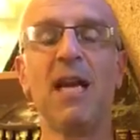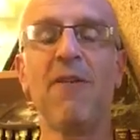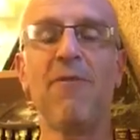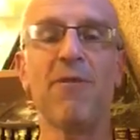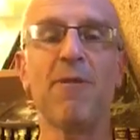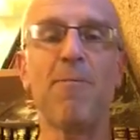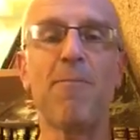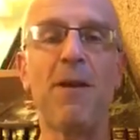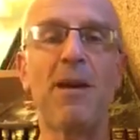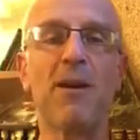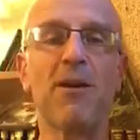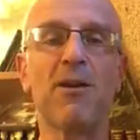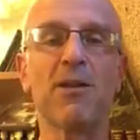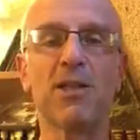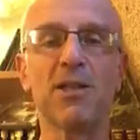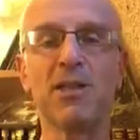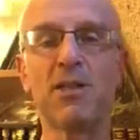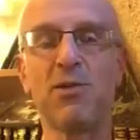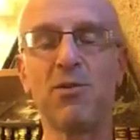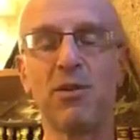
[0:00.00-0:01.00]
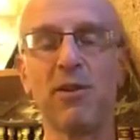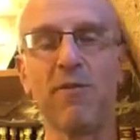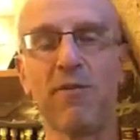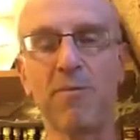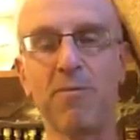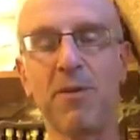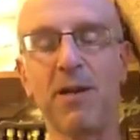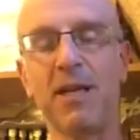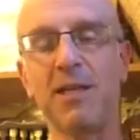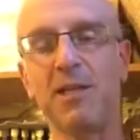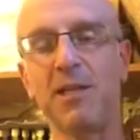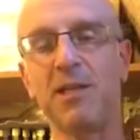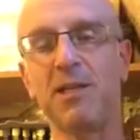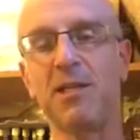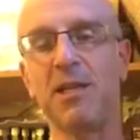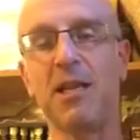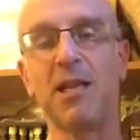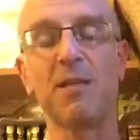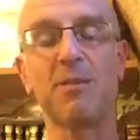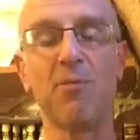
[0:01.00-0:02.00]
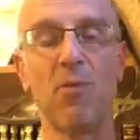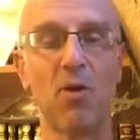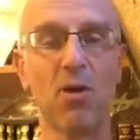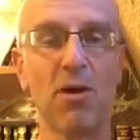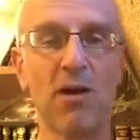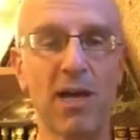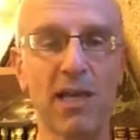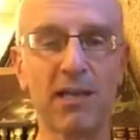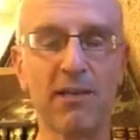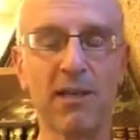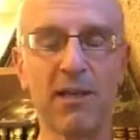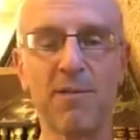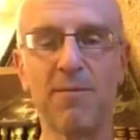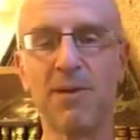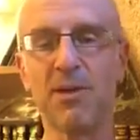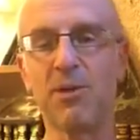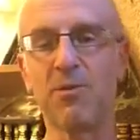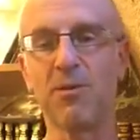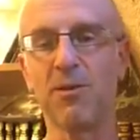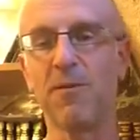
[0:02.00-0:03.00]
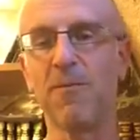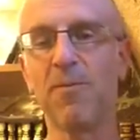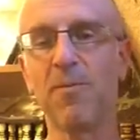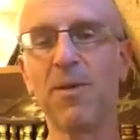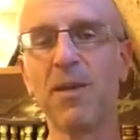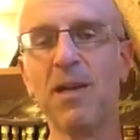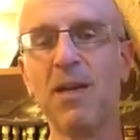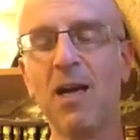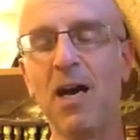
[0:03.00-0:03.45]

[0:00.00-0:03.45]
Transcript: If it appears in two different places, then it's more likely to be true.